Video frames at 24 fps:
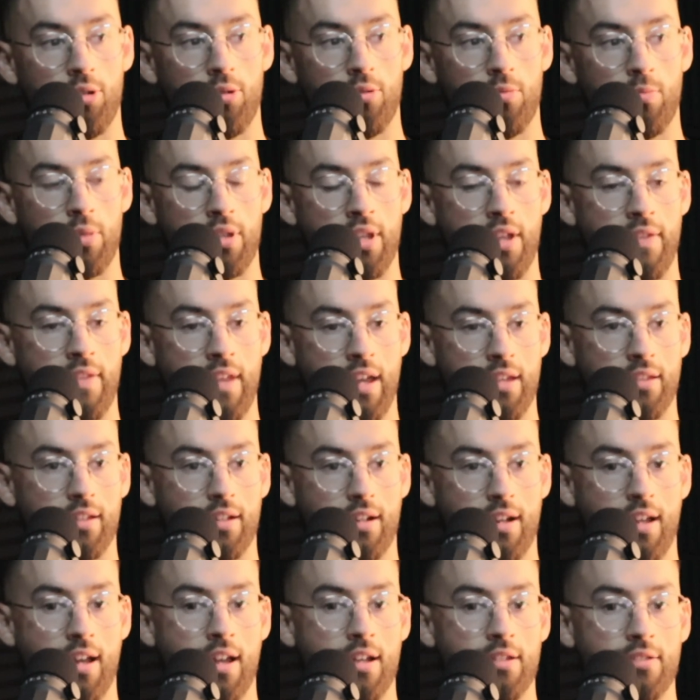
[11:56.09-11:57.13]
But then they're the
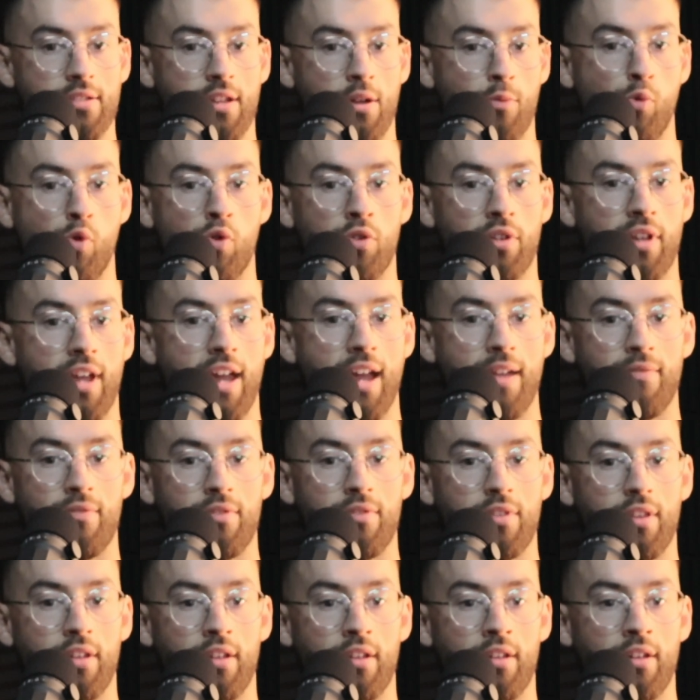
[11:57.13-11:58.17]
clients that won't get
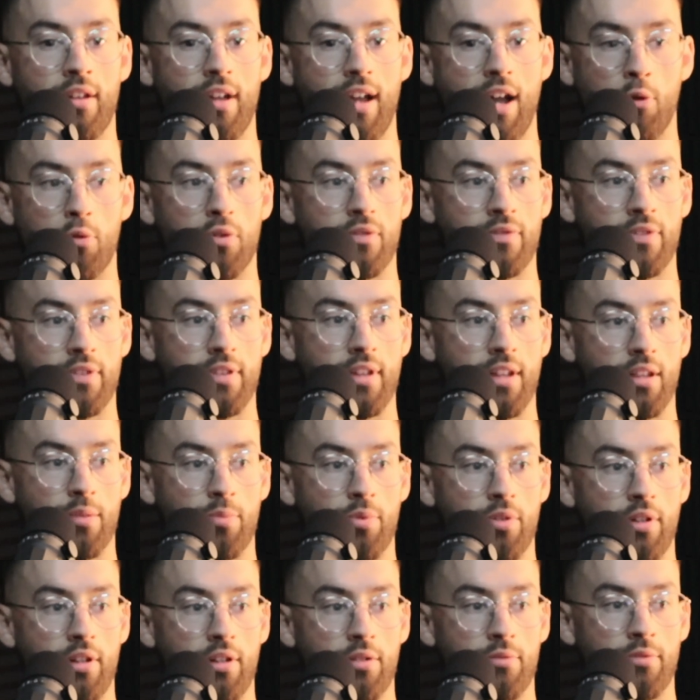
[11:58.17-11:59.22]
everything out of it that they
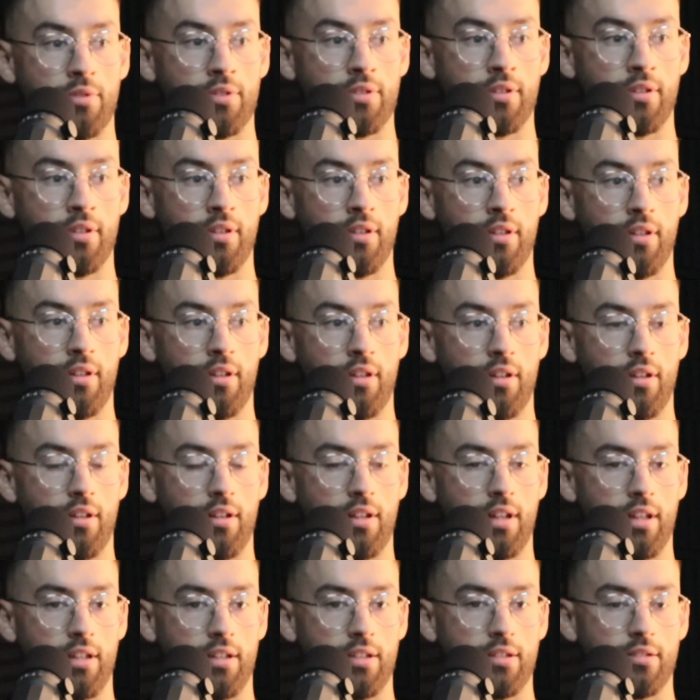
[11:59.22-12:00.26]
put into it.
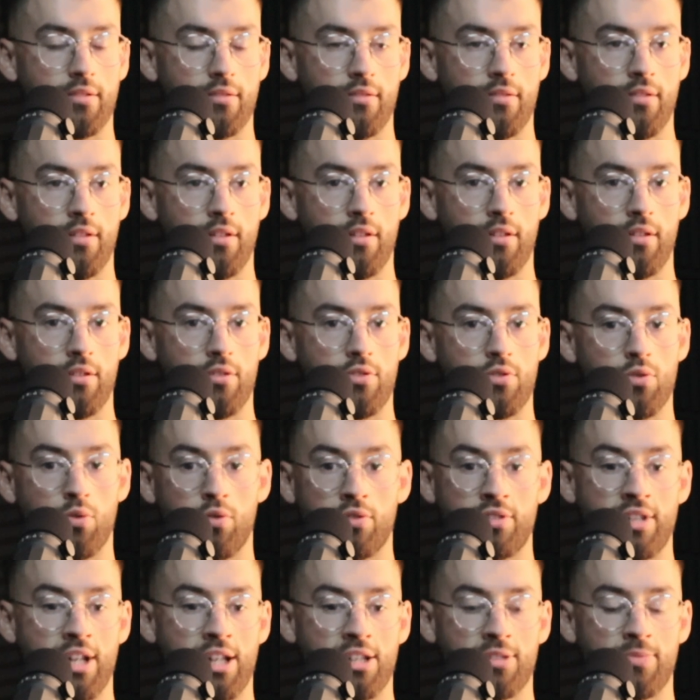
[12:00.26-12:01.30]
Like Joe
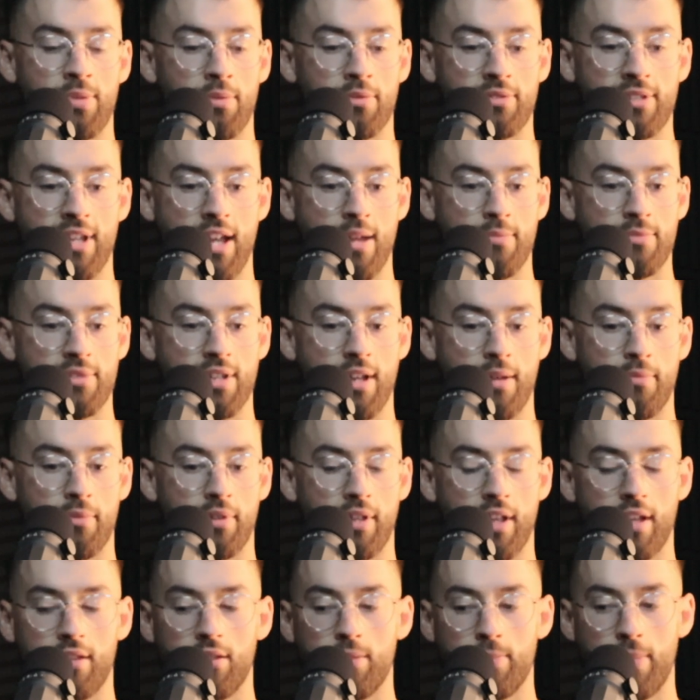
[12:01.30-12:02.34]
tells people time and time and
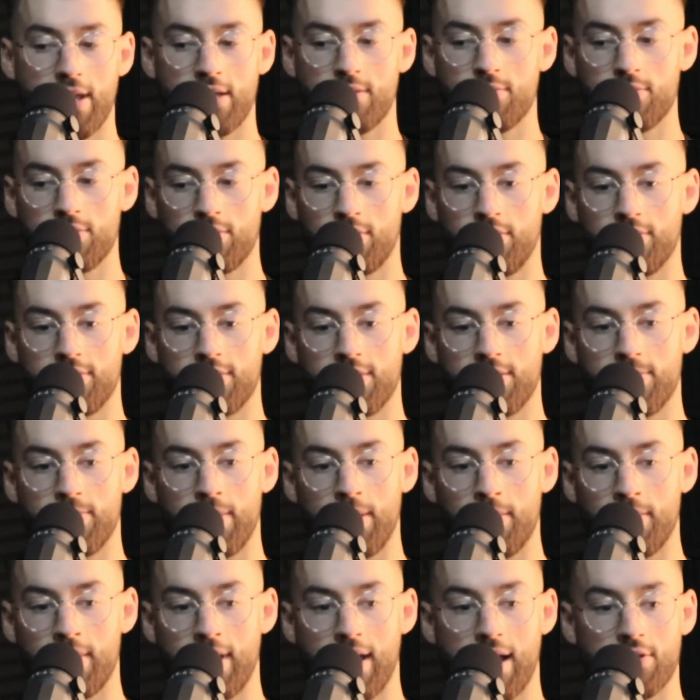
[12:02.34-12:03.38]
again, the best results is
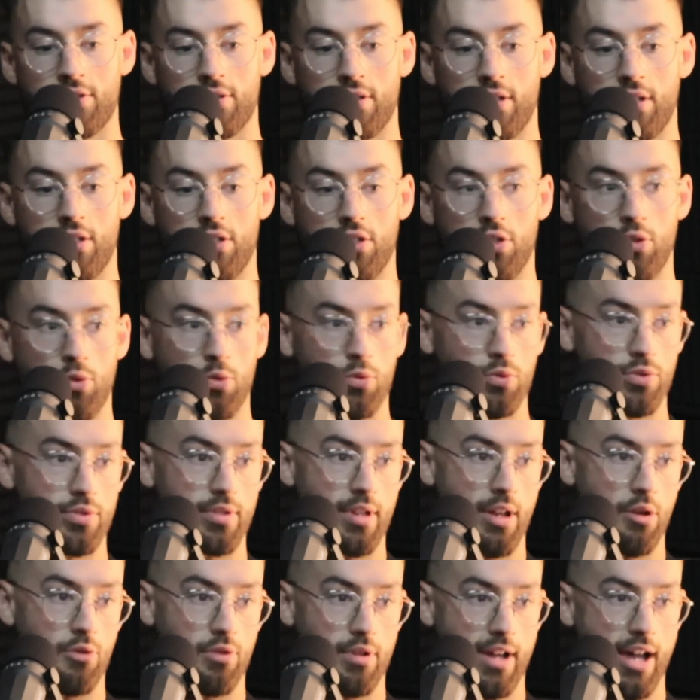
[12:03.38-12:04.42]
people that actually use
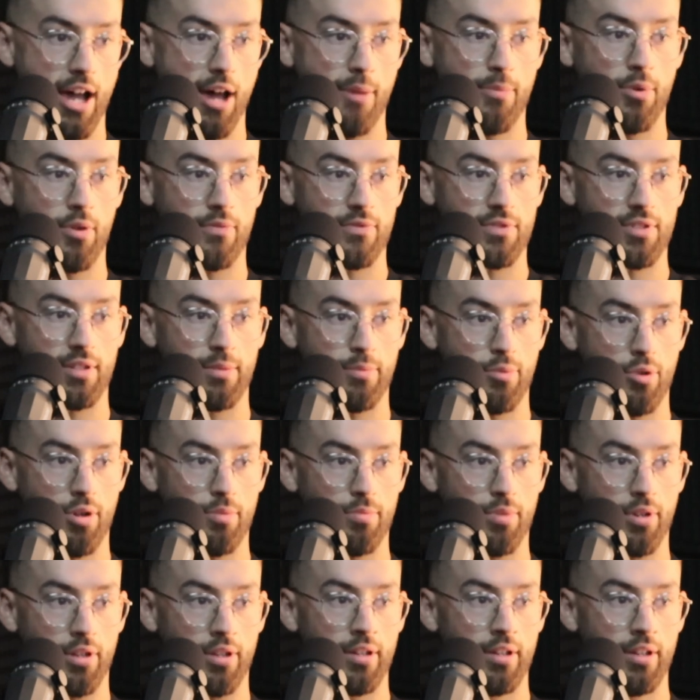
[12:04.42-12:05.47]
our app, obviously,
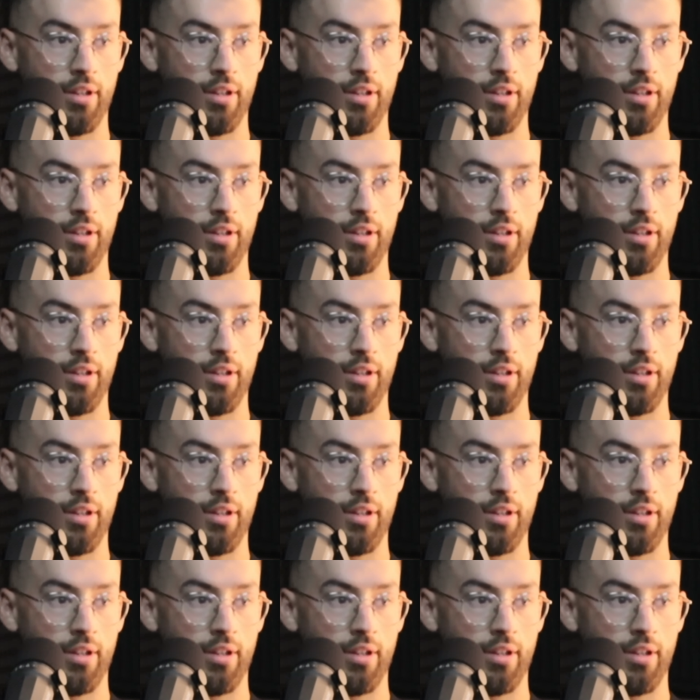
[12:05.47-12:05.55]
properly,